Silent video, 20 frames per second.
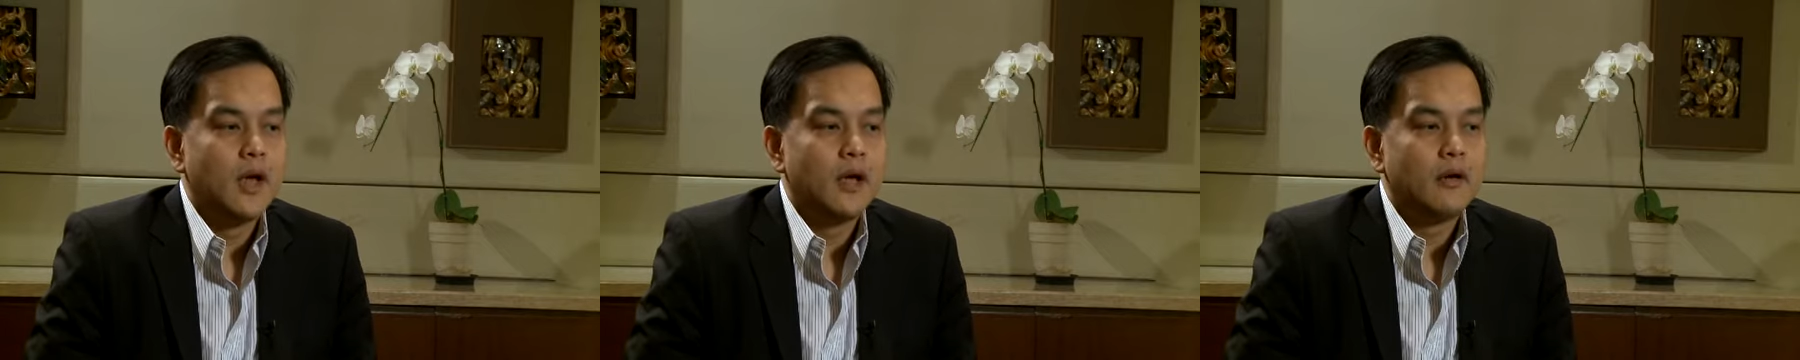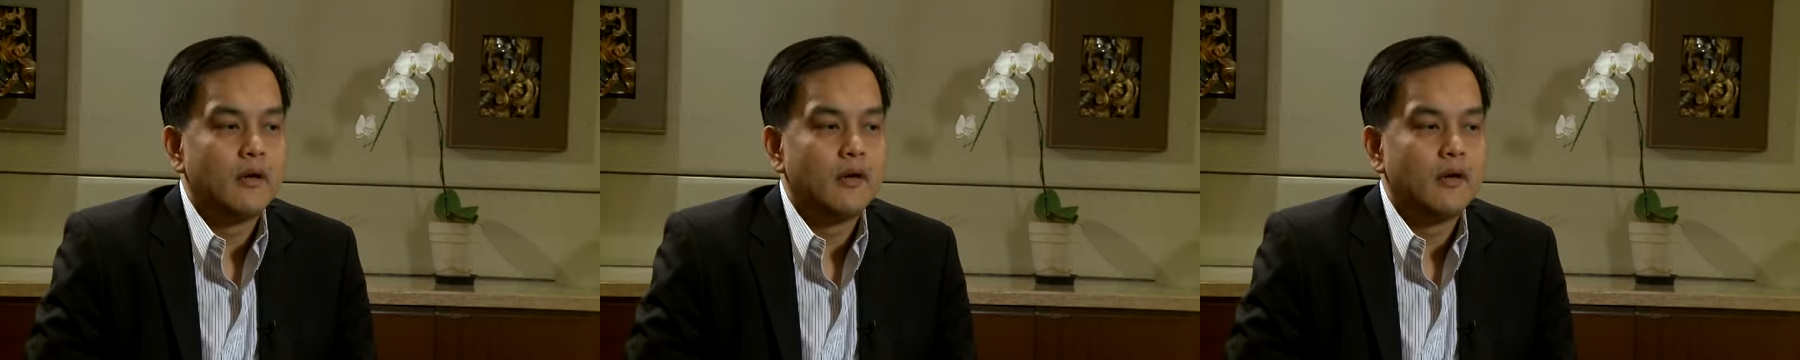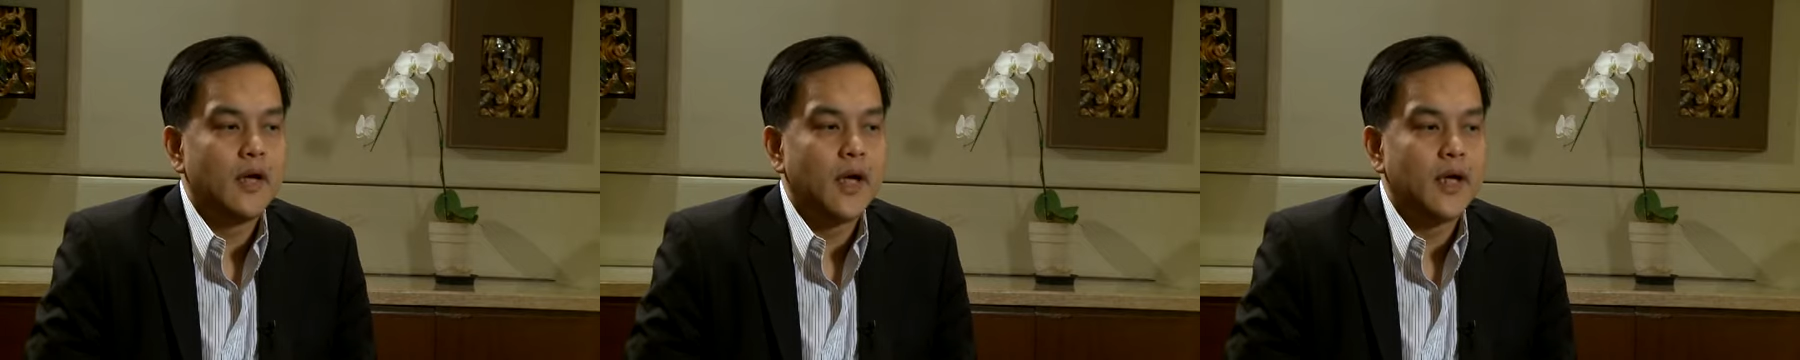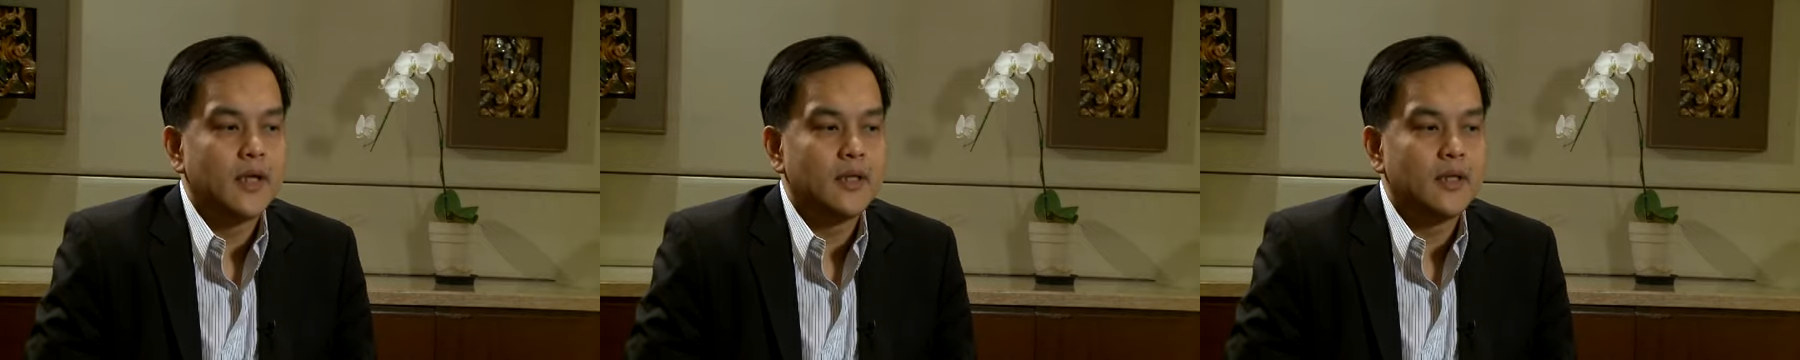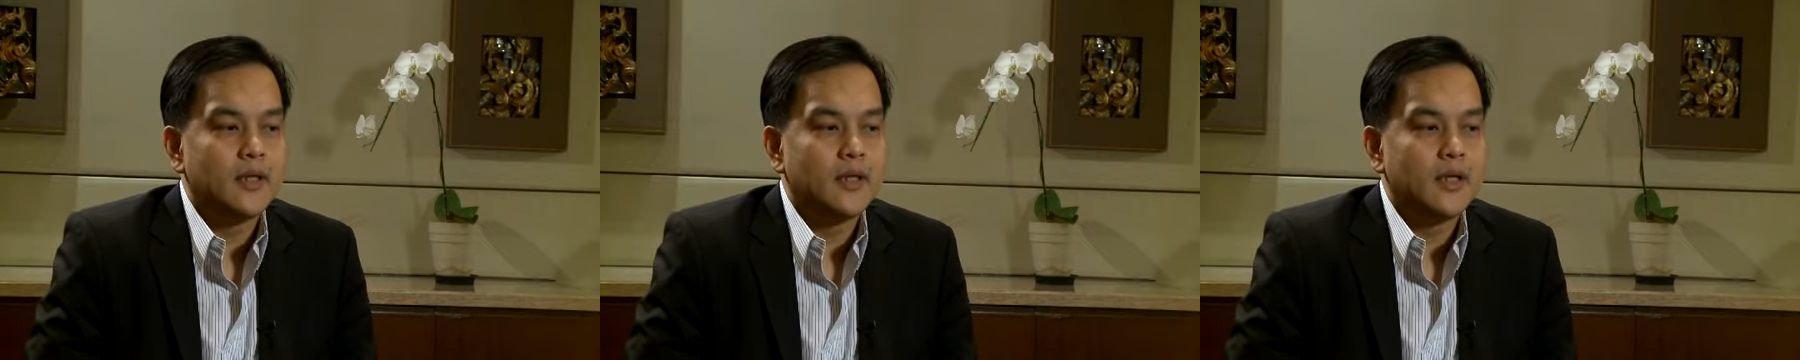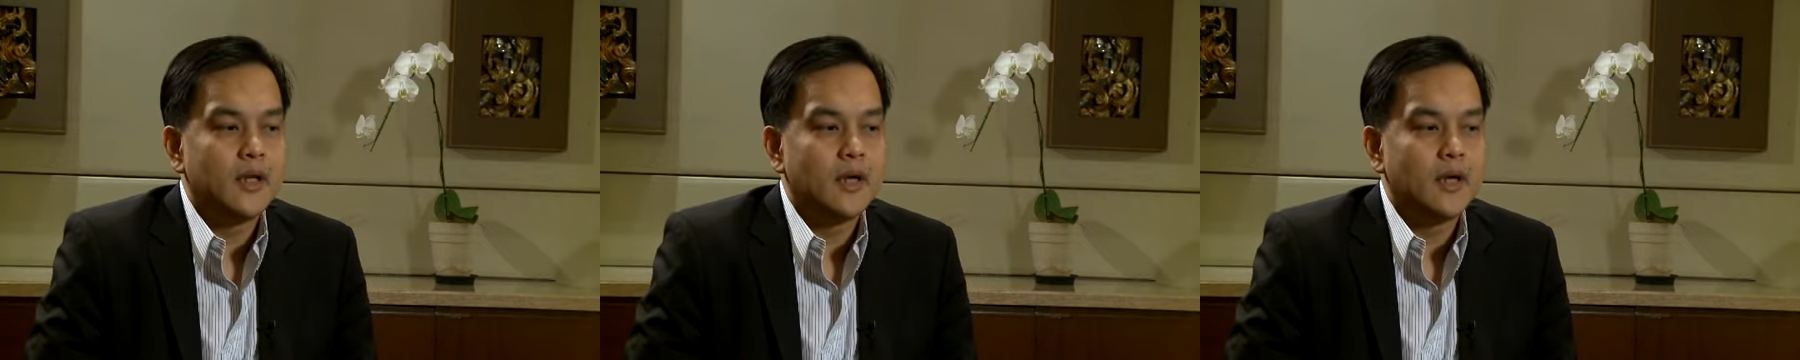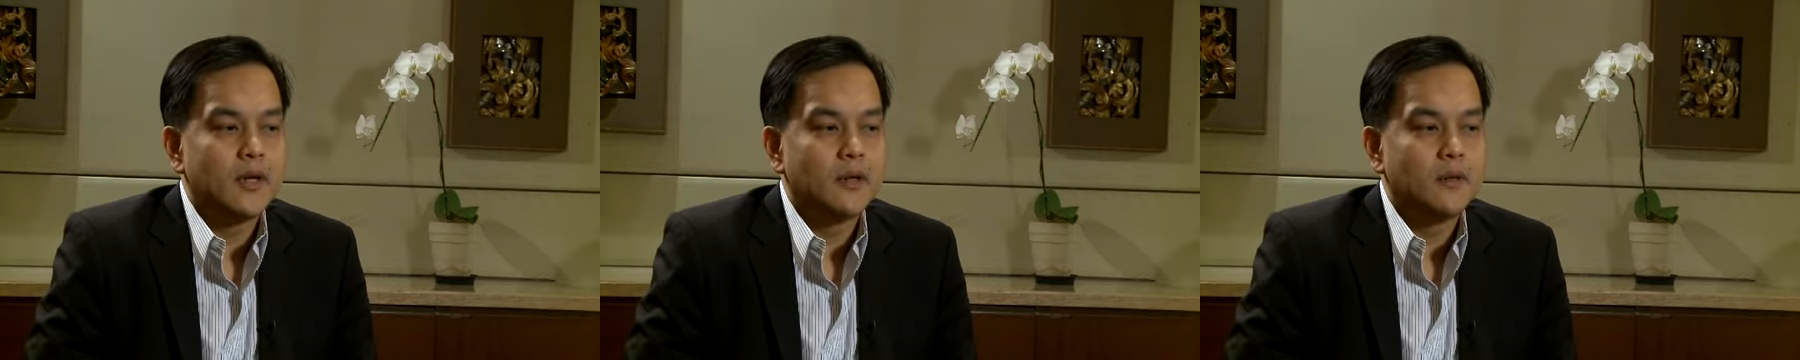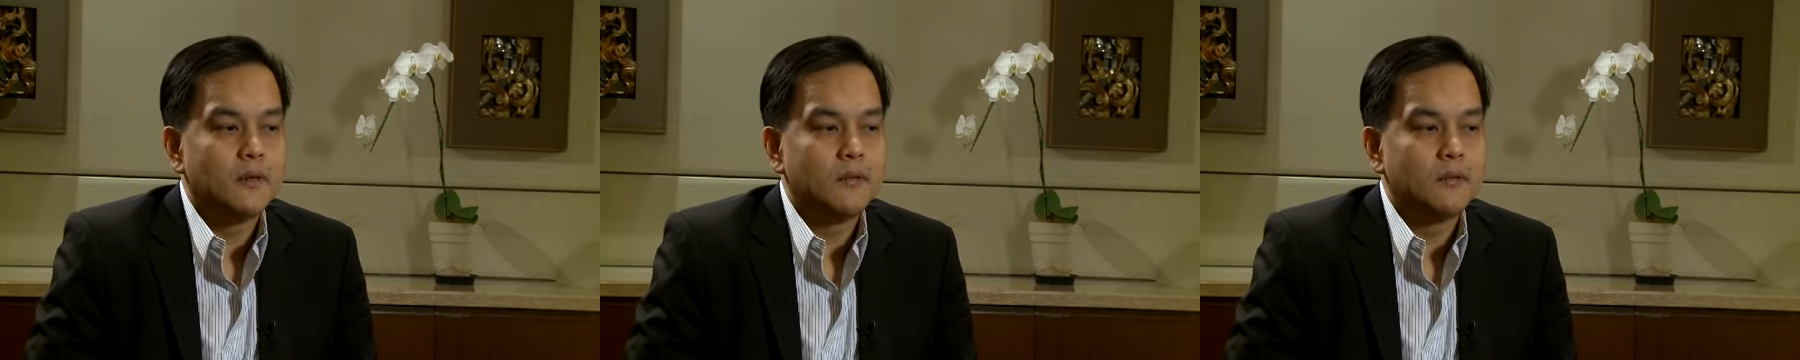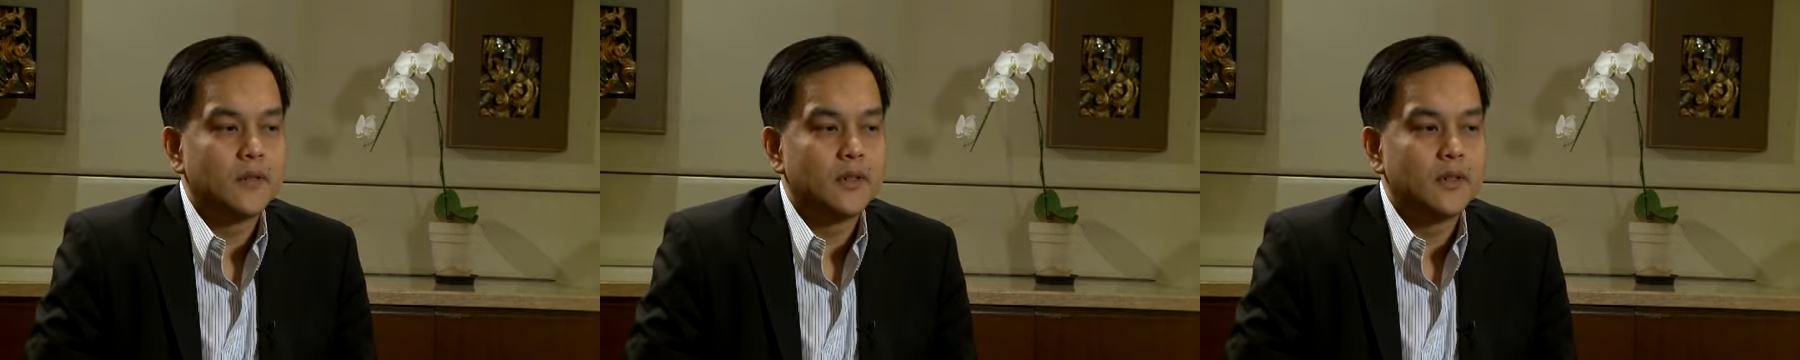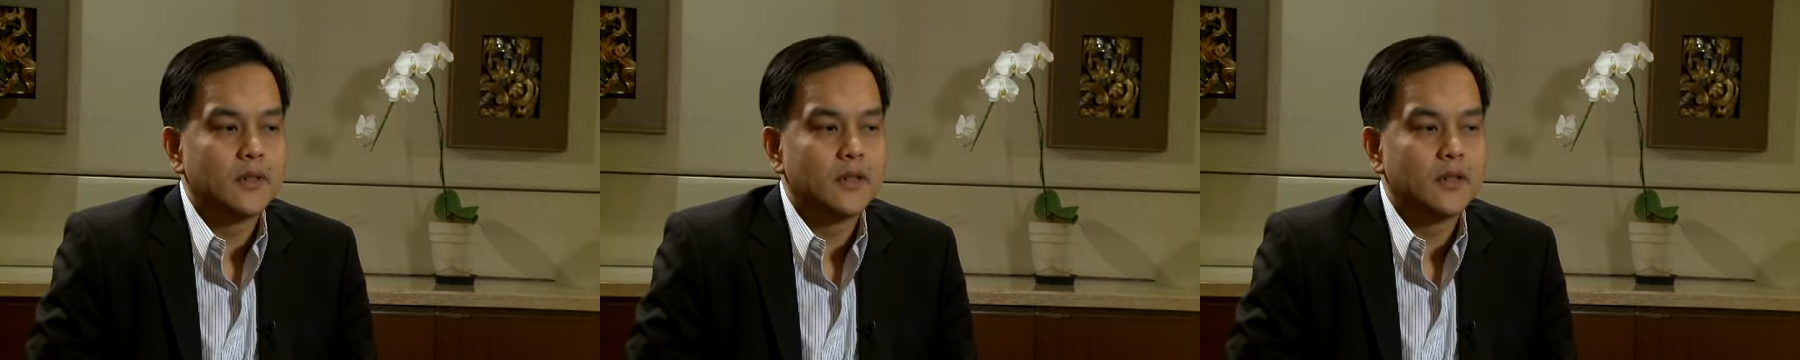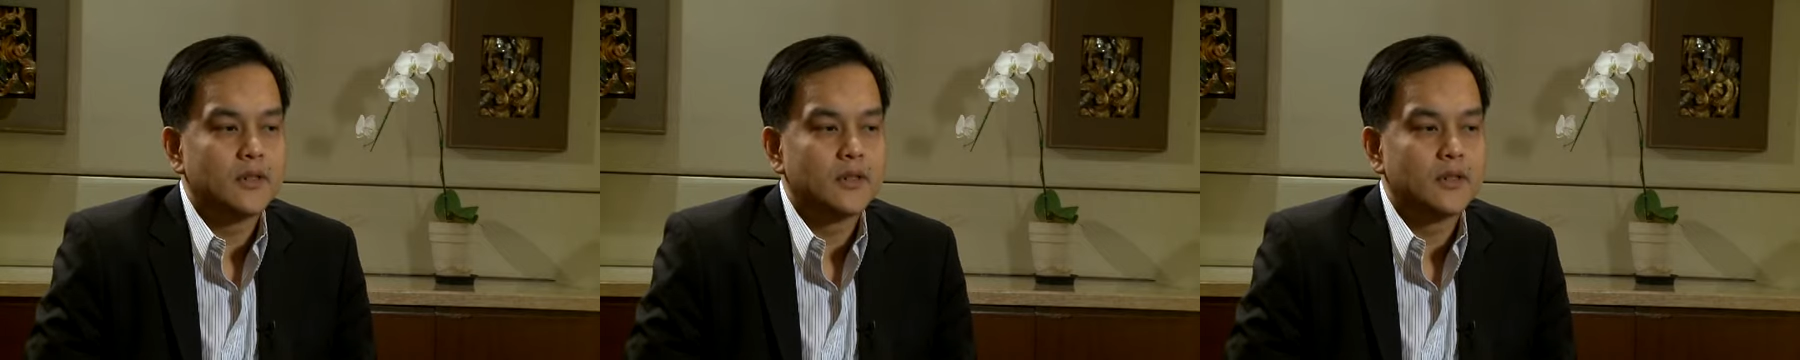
Right now, we're